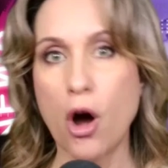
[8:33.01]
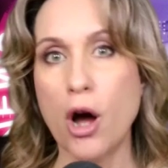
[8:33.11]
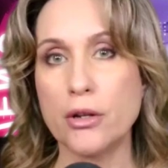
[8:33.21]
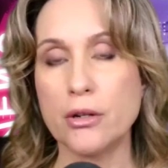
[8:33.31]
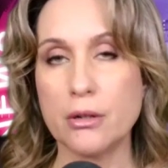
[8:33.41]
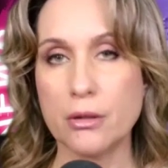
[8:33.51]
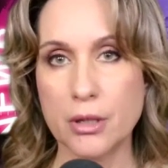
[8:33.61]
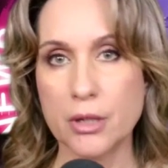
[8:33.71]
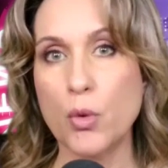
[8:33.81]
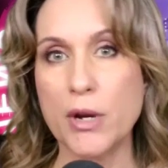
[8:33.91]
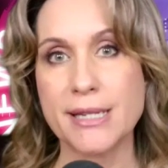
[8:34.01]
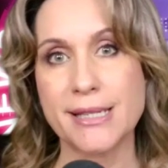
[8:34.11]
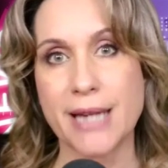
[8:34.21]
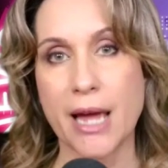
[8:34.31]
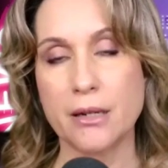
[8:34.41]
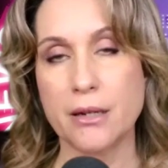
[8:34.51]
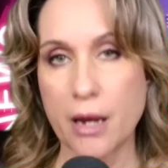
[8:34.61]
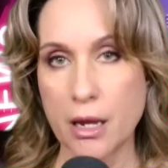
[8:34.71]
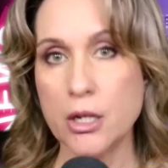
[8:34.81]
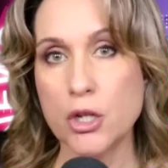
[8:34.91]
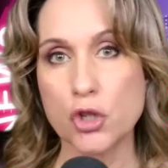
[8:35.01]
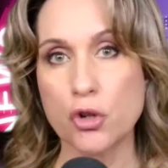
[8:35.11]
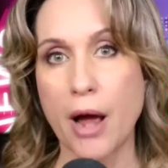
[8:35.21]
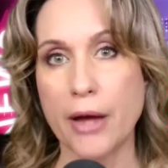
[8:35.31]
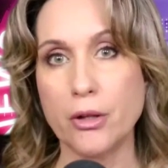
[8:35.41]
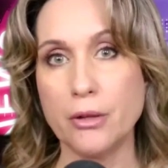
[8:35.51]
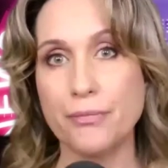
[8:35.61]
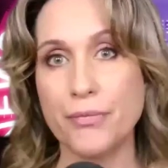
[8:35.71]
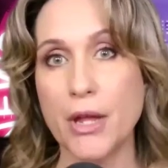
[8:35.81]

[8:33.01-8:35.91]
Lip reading: on the witness stand in his trial.